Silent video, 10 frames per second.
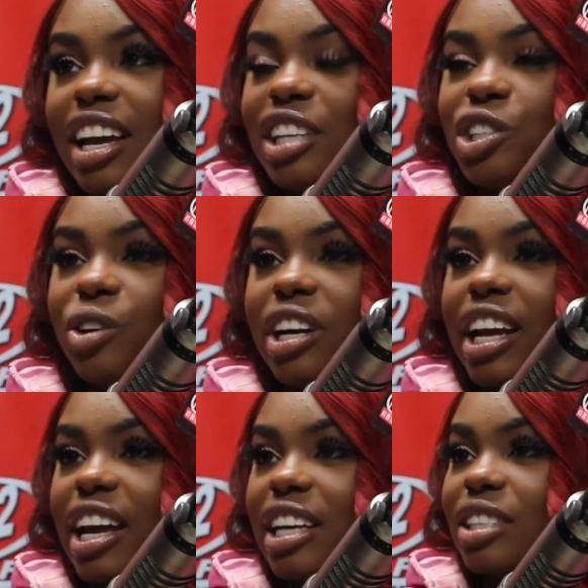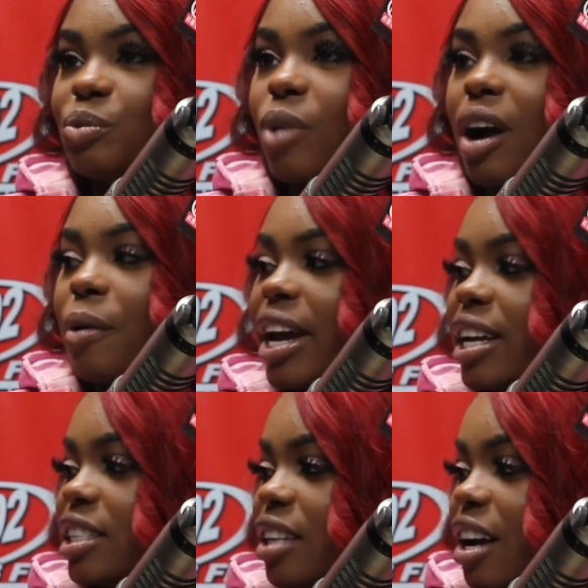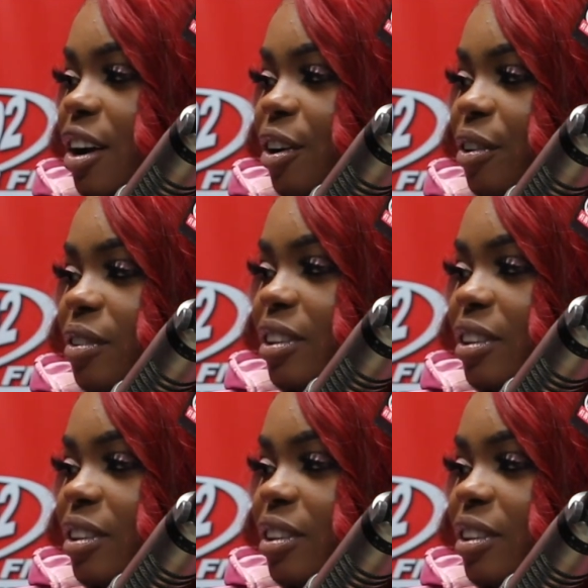That short ass, raw ass song.